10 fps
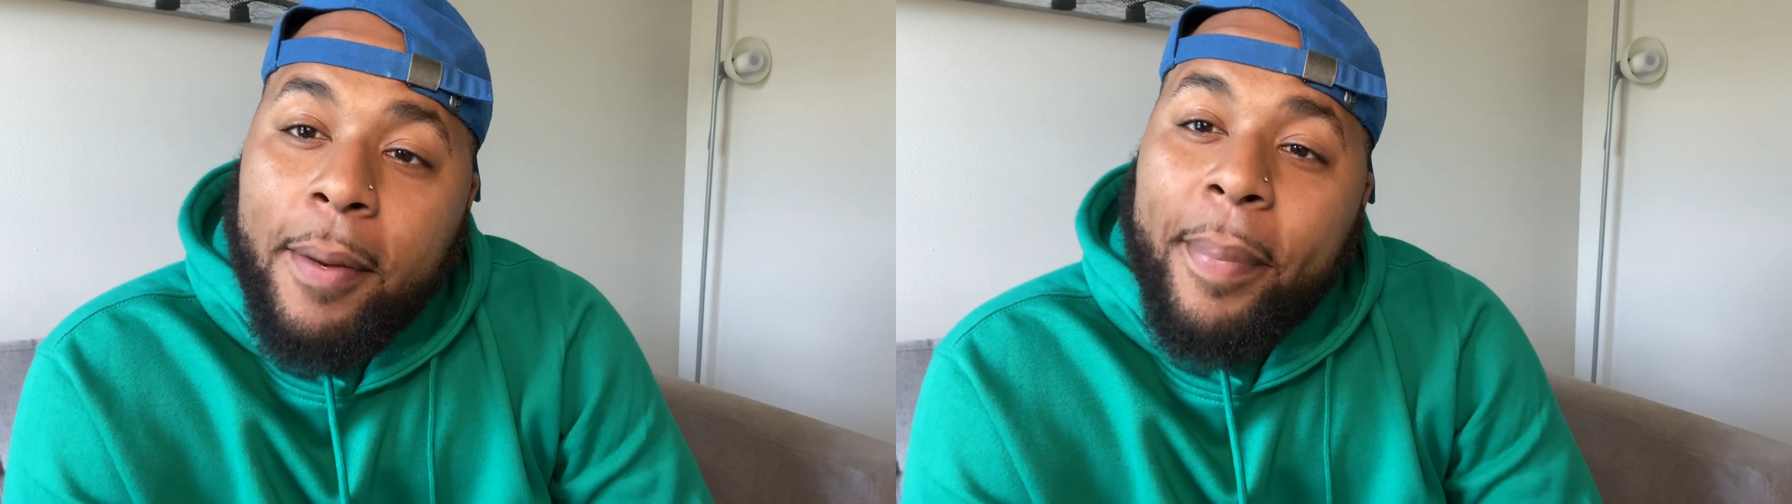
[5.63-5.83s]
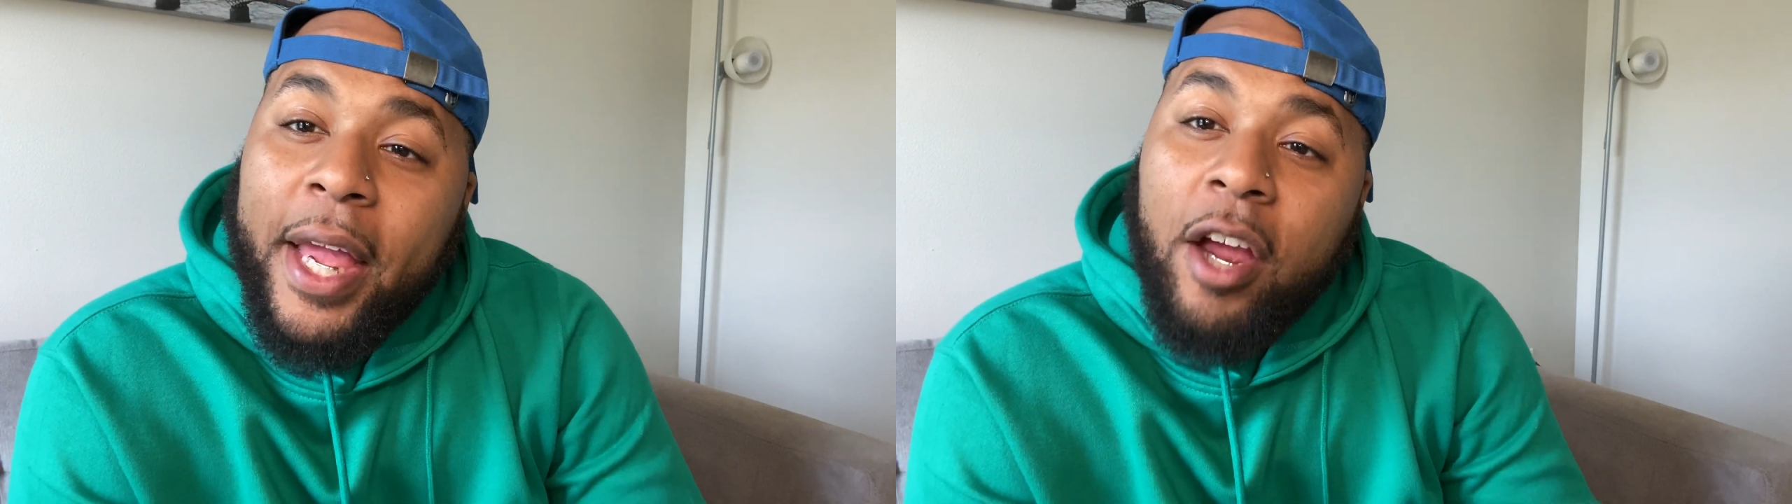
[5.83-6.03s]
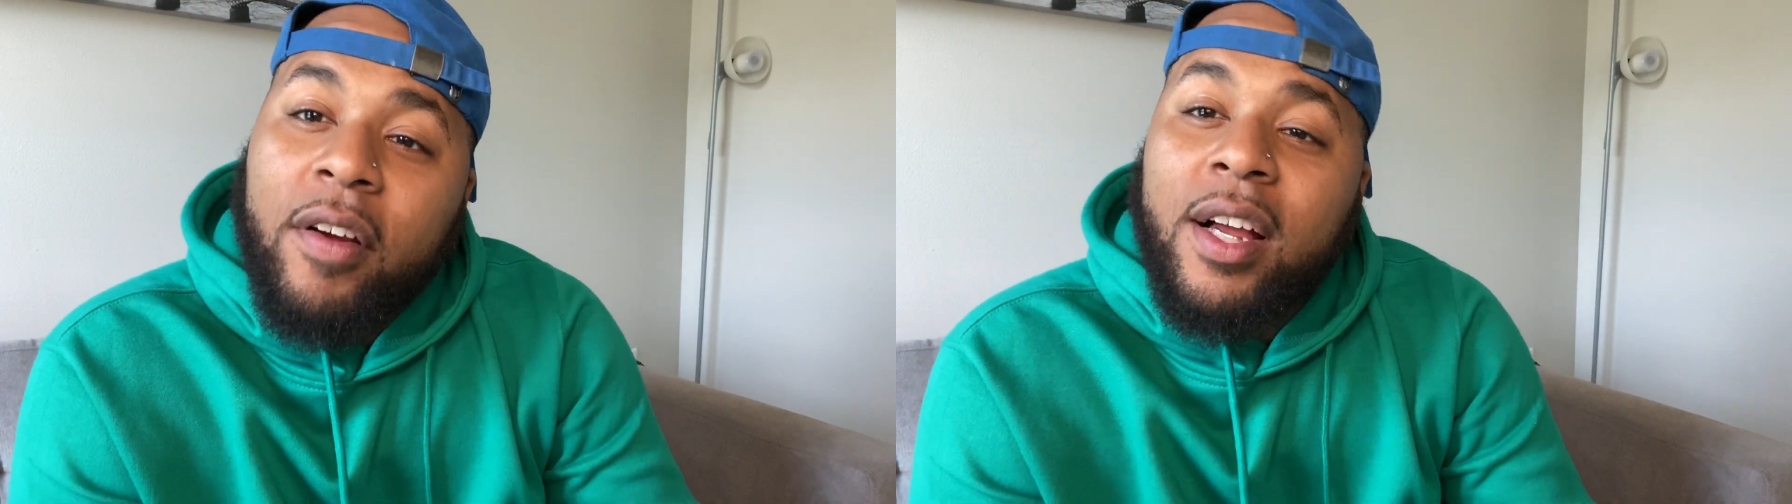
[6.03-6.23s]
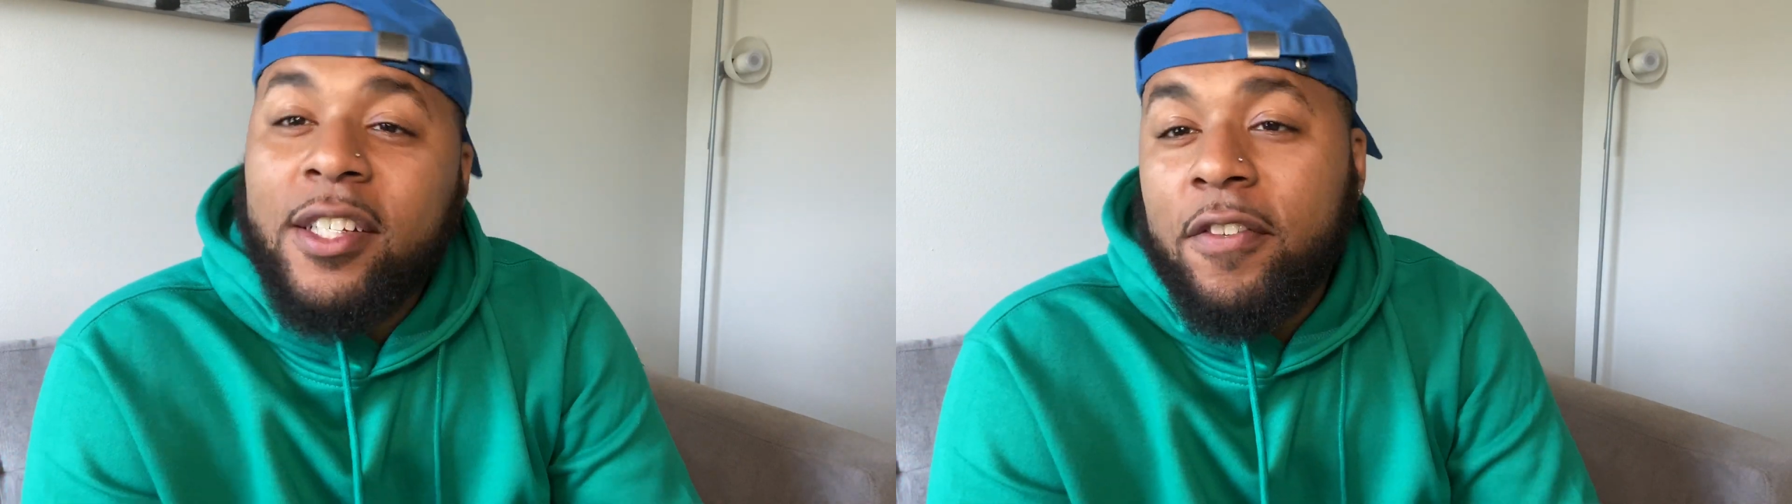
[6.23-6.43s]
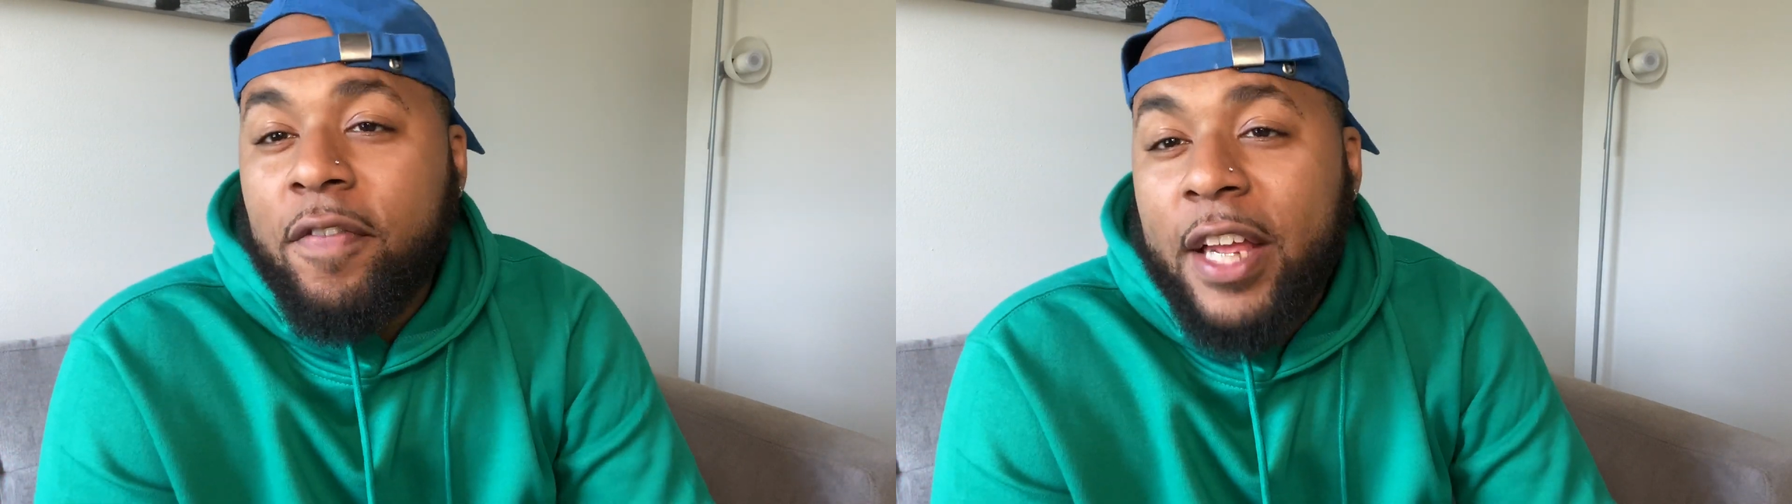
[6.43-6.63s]
a pair of
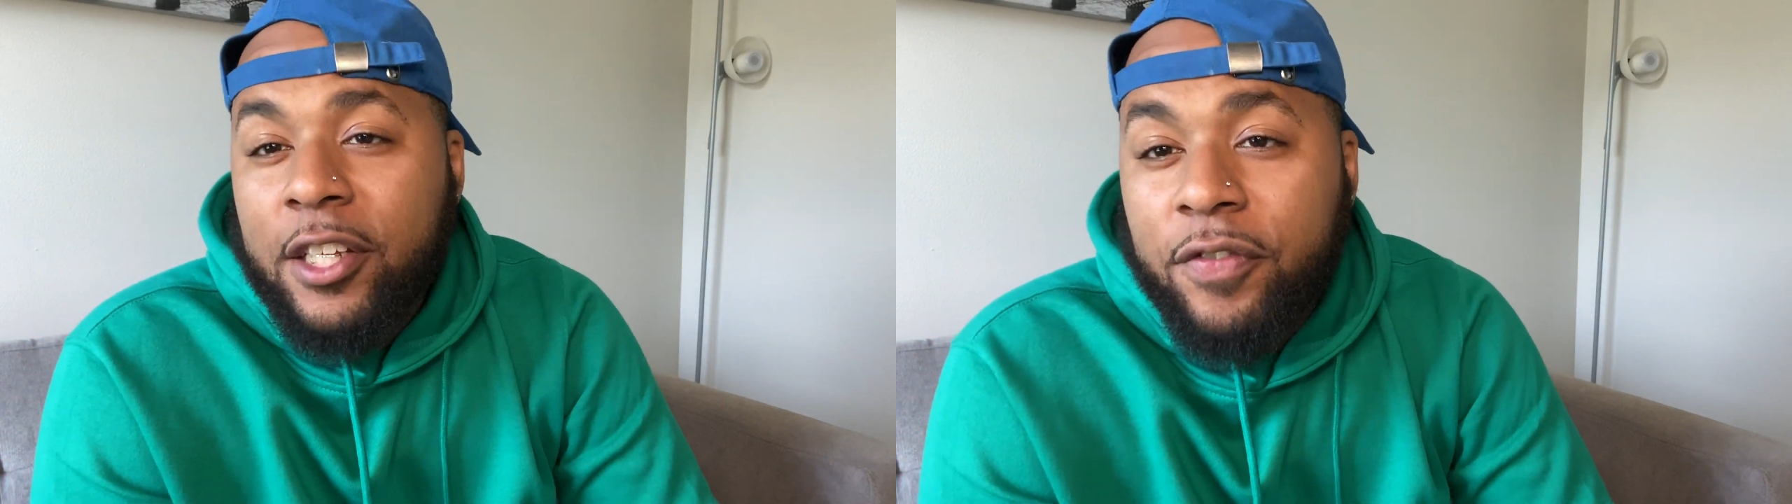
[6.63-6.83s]
custom Vans